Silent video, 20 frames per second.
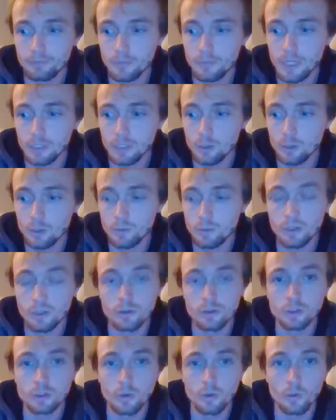me and Dopey
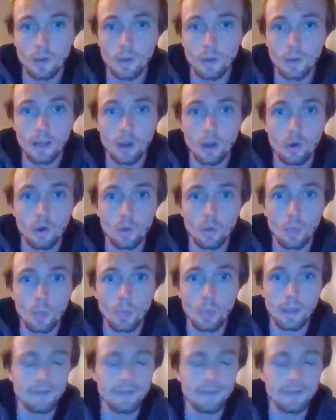Dog's going away on